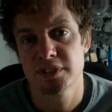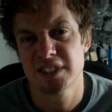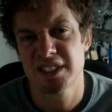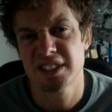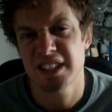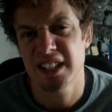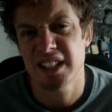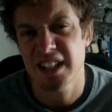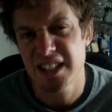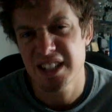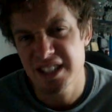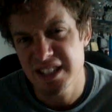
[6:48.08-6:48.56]

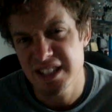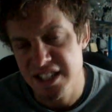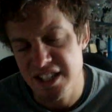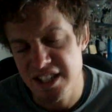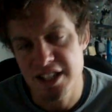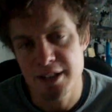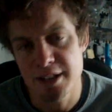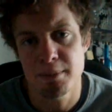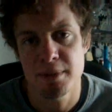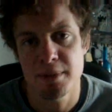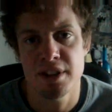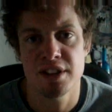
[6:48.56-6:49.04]
Kind
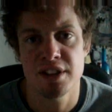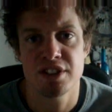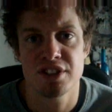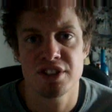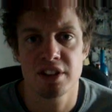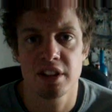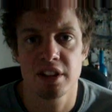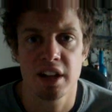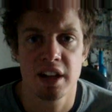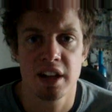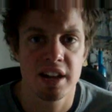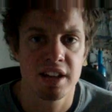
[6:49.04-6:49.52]
of
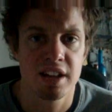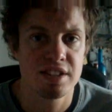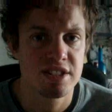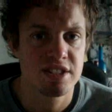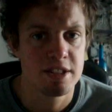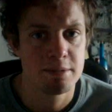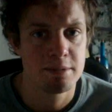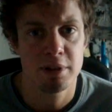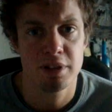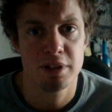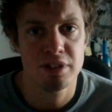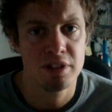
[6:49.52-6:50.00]
diminished
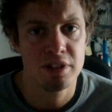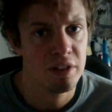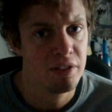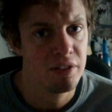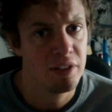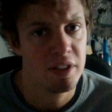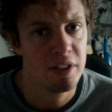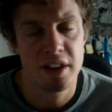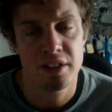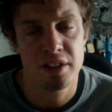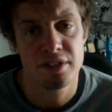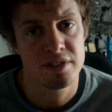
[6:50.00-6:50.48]
Legacy, but
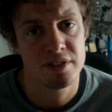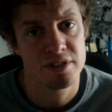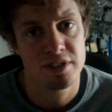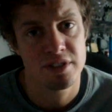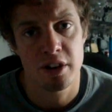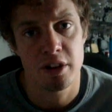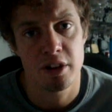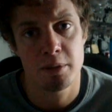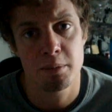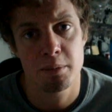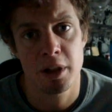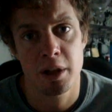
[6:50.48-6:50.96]
not that
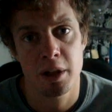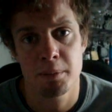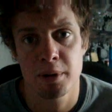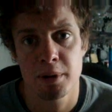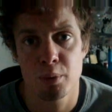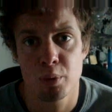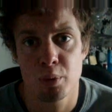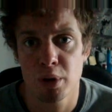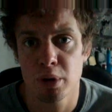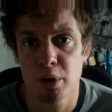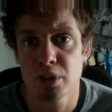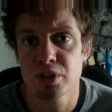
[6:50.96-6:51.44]
terrible. I
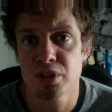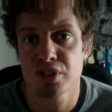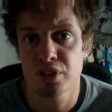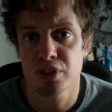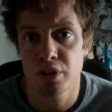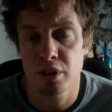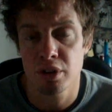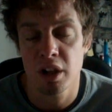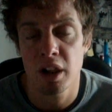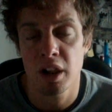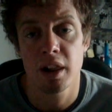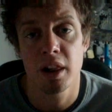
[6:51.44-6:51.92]
mean, we all
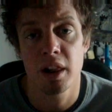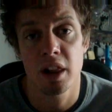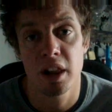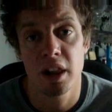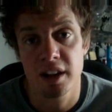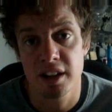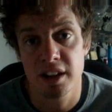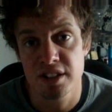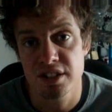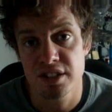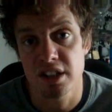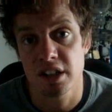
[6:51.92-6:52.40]
saw
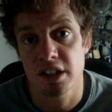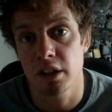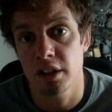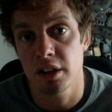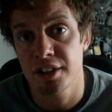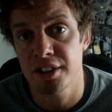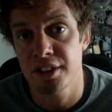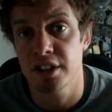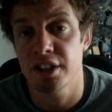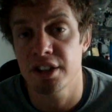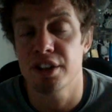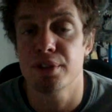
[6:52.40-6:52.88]
Legacy
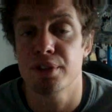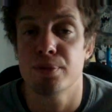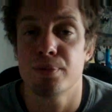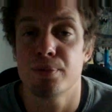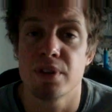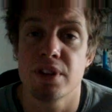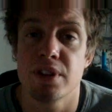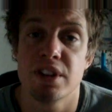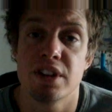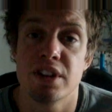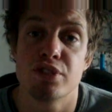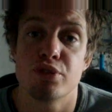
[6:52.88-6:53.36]
cleanly
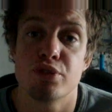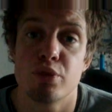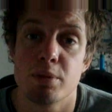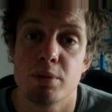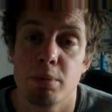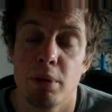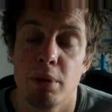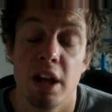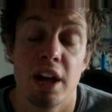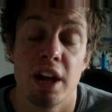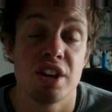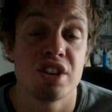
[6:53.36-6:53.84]
defeated
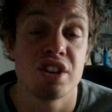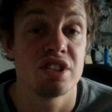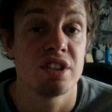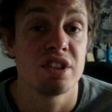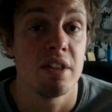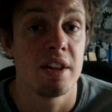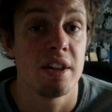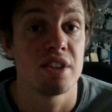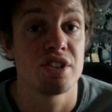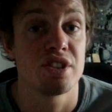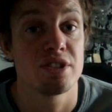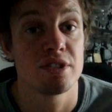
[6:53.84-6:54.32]
Triple H,
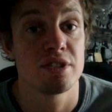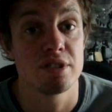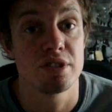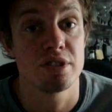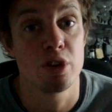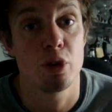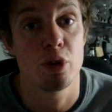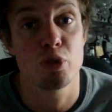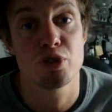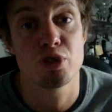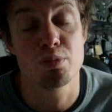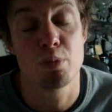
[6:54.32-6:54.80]
and that's
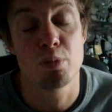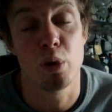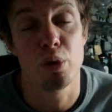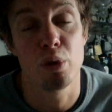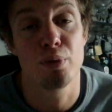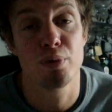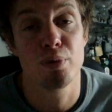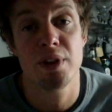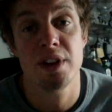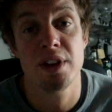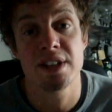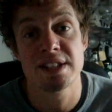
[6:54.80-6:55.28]
no
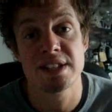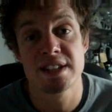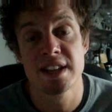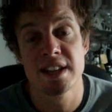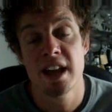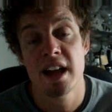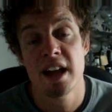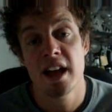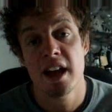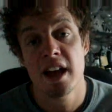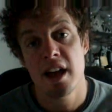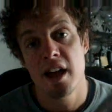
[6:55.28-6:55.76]
small feat.
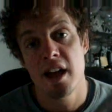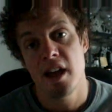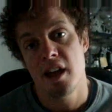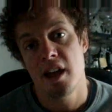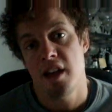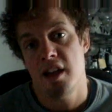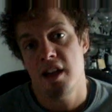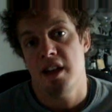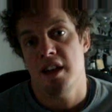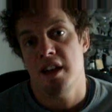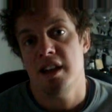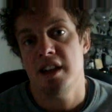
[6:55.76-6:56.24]

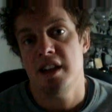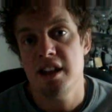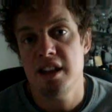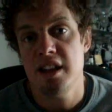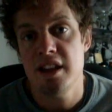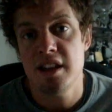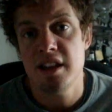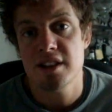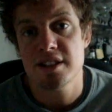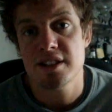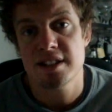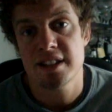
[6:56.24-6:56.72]

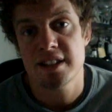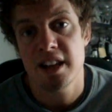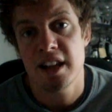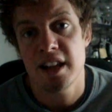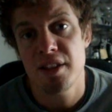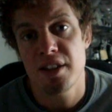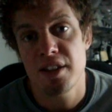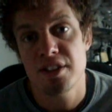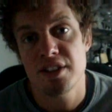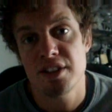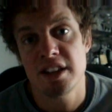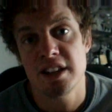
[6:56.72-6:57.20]
He
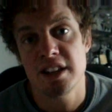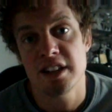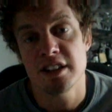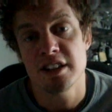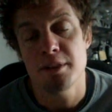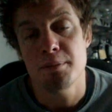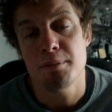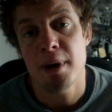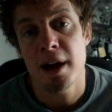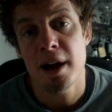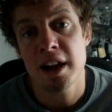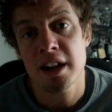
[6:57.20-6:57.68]
said that he
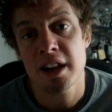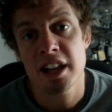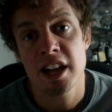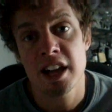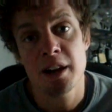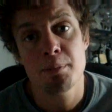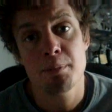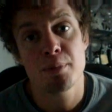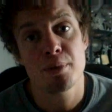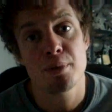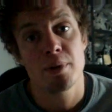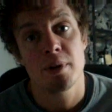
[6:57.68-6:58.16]
needed
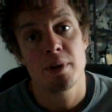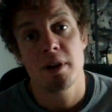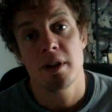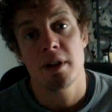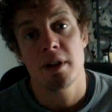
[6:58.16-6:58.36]
backup.